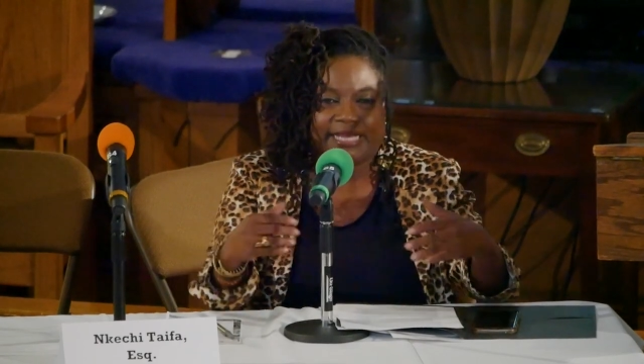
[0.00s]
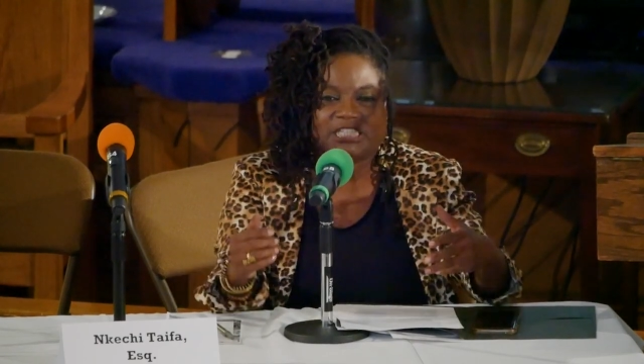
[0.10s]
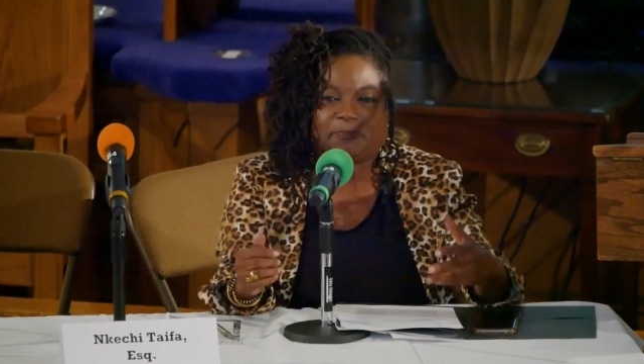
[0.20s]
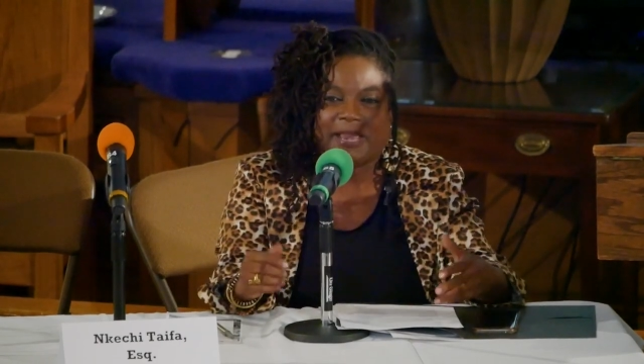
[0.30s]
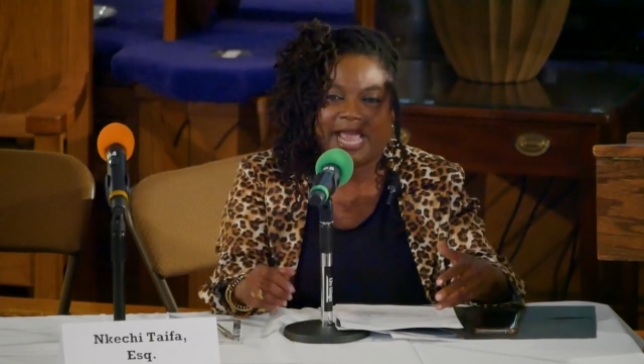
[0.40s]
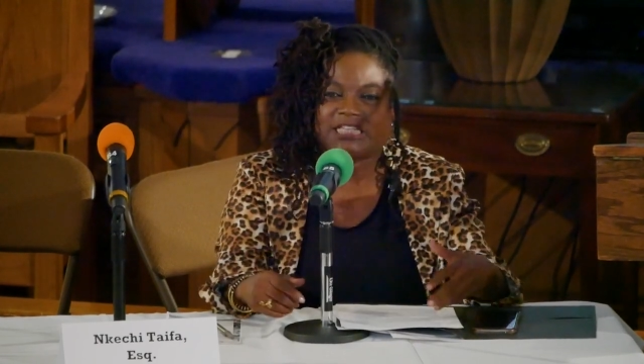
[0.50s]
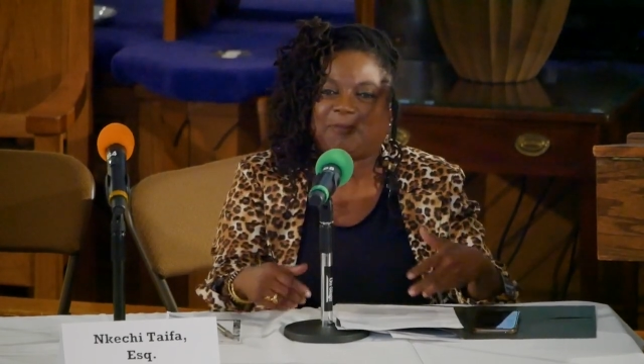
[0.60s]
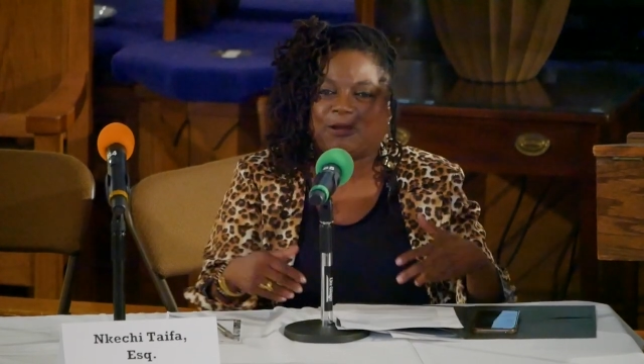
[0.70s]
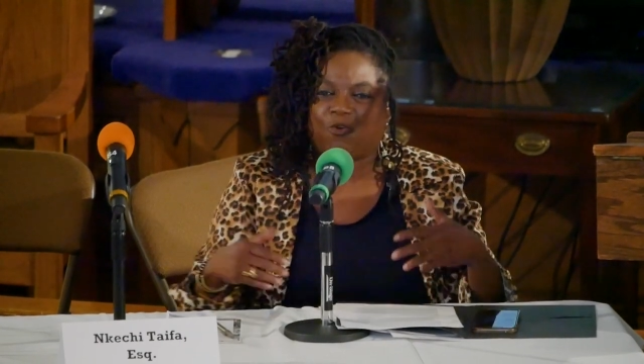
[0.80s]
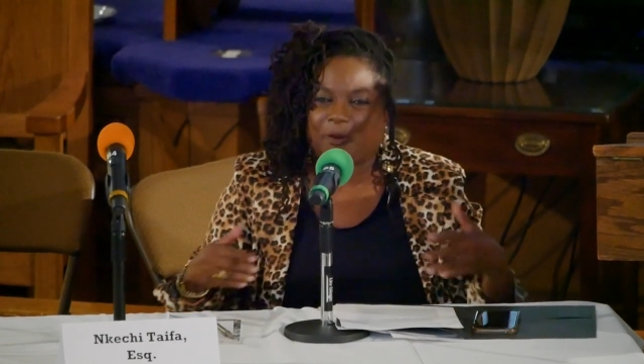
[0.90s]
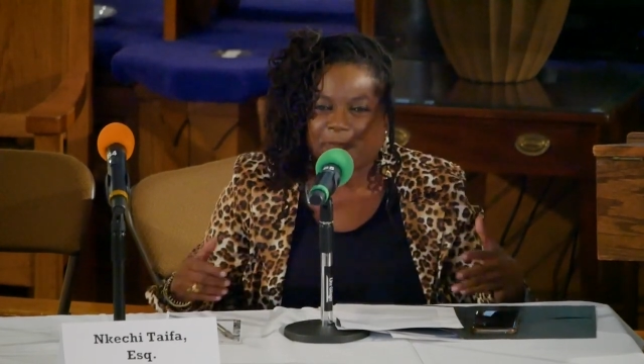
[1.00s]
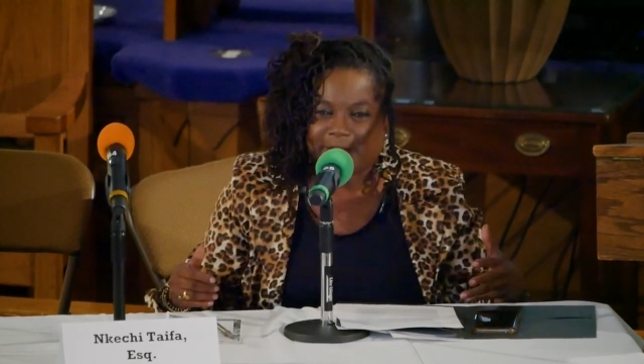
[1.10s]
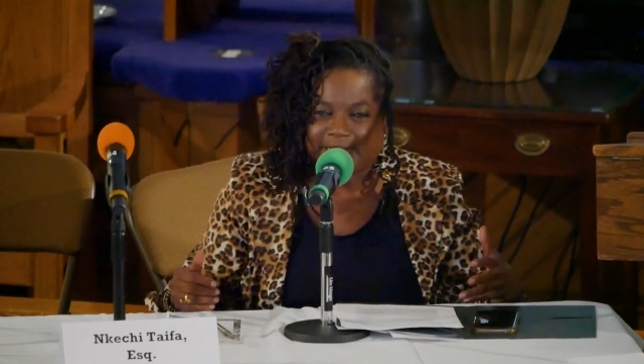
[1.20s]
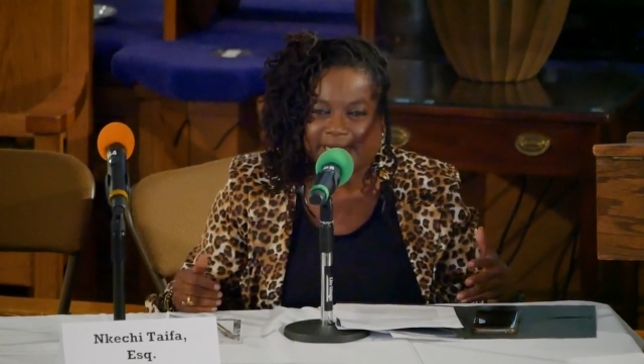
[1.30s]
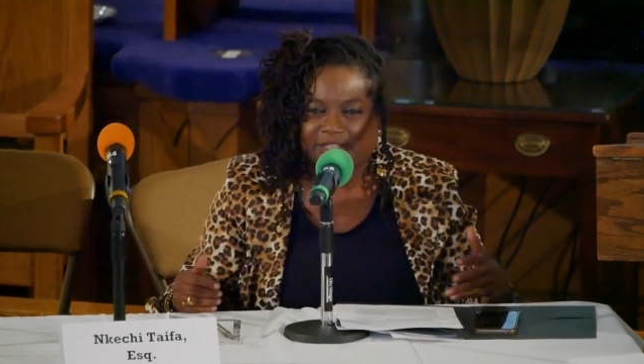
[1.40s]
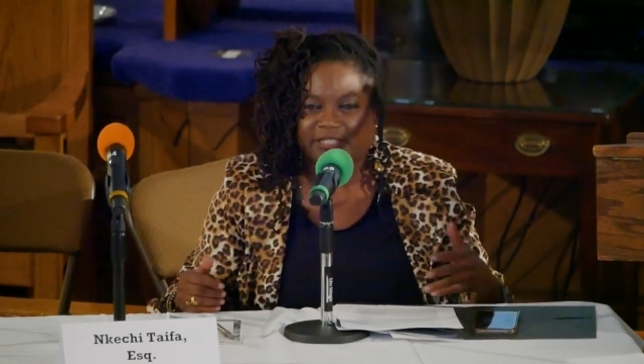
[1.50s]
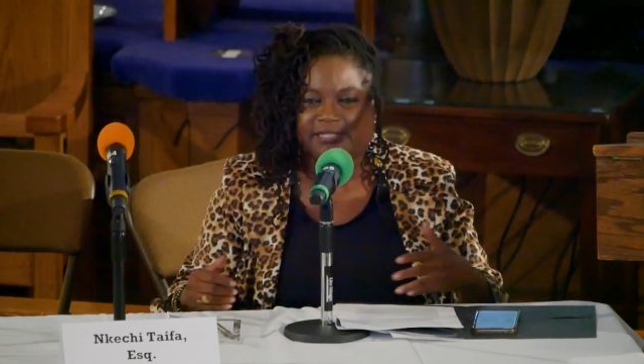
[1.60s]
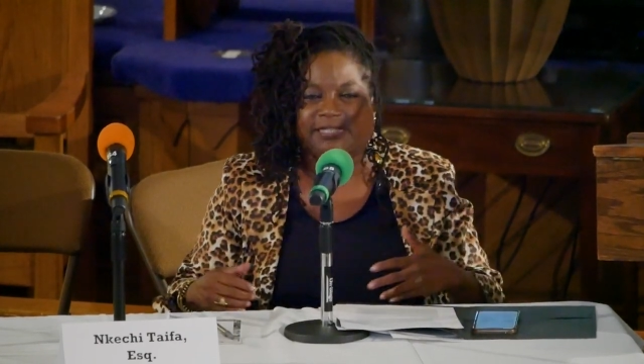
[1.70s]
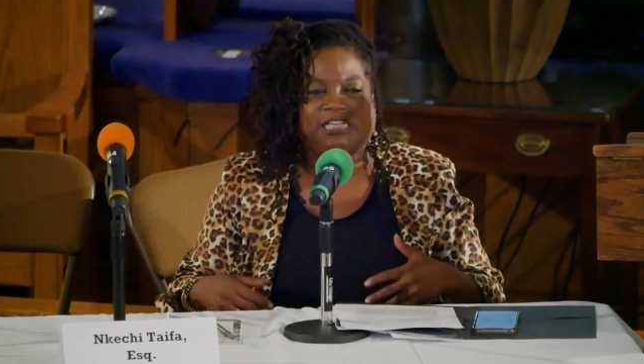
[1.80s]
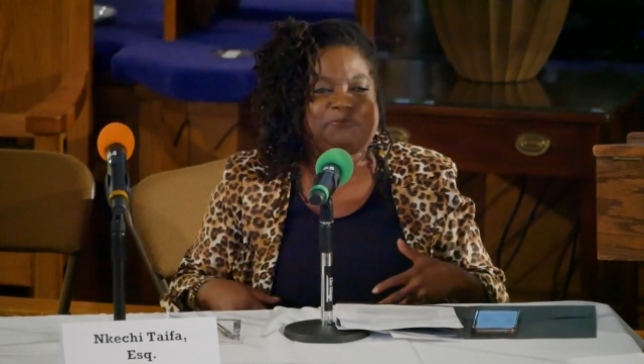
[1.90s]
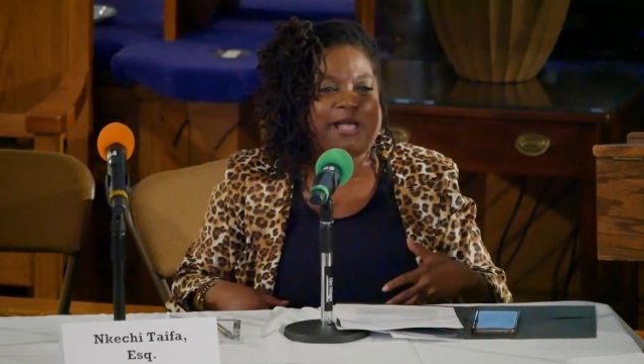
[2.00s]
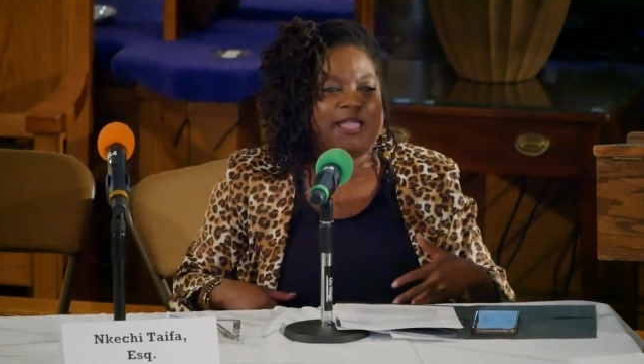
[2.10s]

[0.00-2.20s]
against blacks by corporate entities,